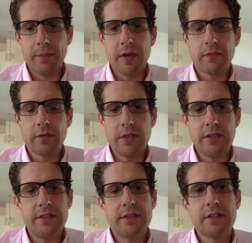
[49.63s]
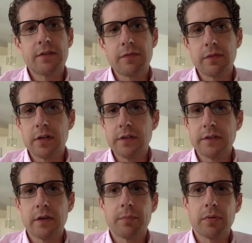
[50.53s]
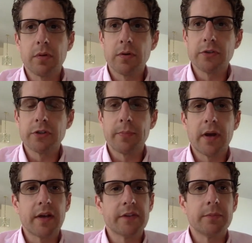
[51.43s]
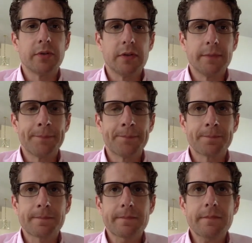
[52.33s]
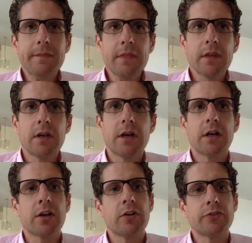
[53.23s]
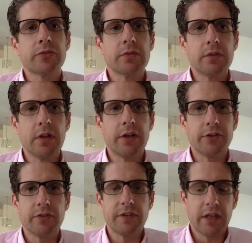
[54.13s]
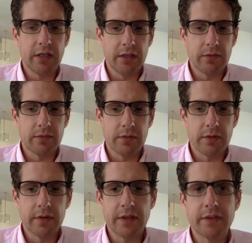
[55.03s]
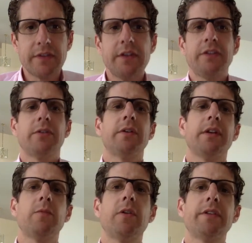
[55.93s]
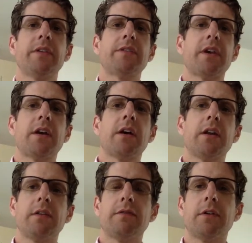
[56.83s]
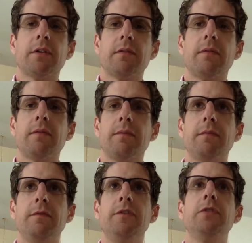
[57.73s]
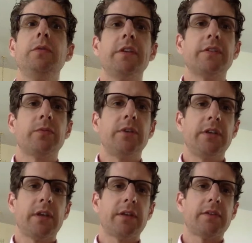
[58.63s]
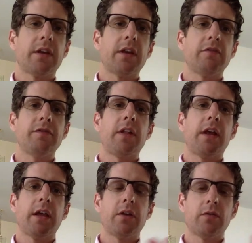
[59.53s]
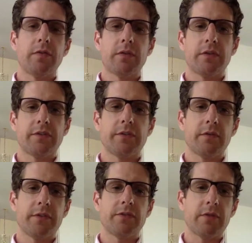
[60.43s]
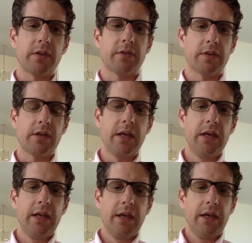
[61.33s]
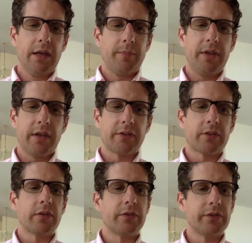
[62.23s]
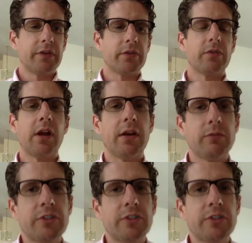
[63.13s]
every different approach or possible cultural understanding or ethnicity. So, in one sense, I kind of view this week as kind of flying over the surface rather than being as close to the ground,